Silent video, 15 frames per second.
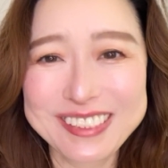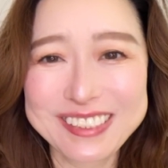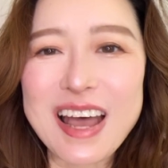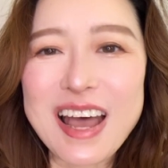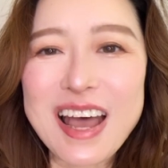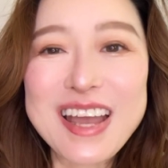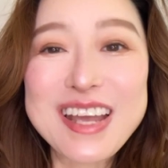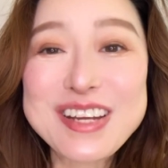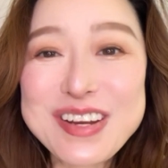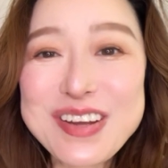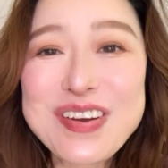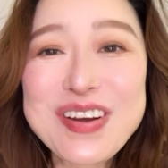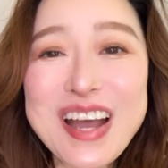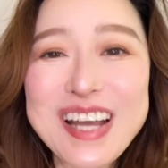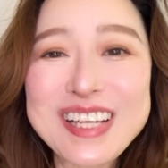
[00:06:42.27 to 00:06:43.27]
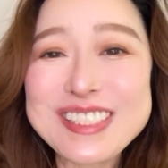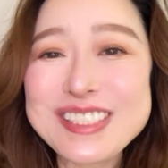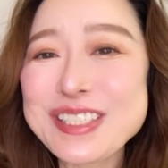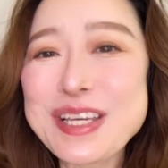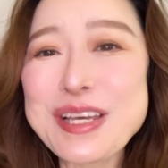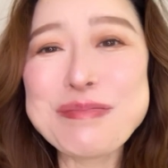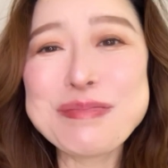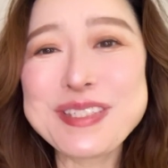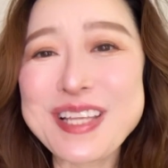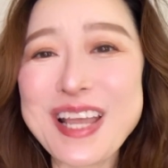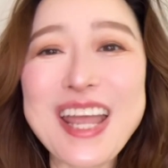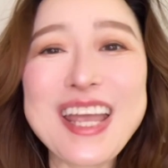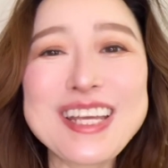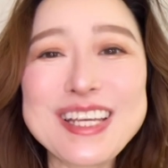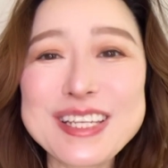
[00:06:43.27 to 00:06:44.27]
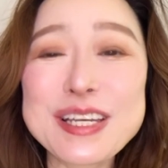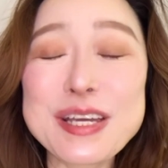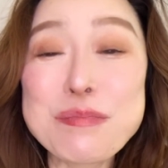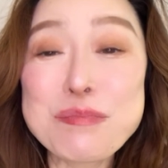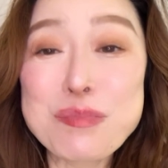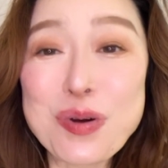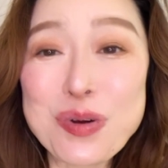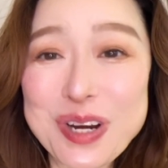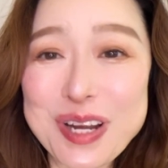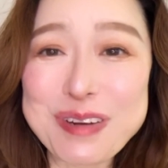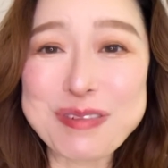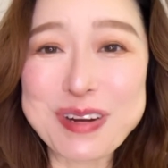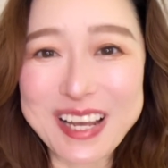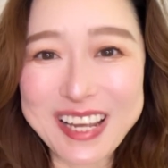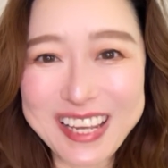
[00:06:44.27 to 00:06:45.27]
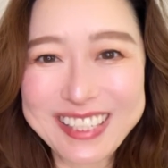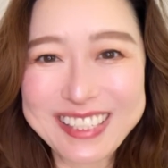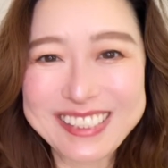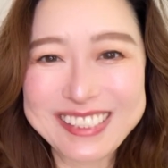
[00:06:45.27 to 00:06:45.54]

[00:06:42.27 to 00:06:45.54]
I know I just keep saying important, right?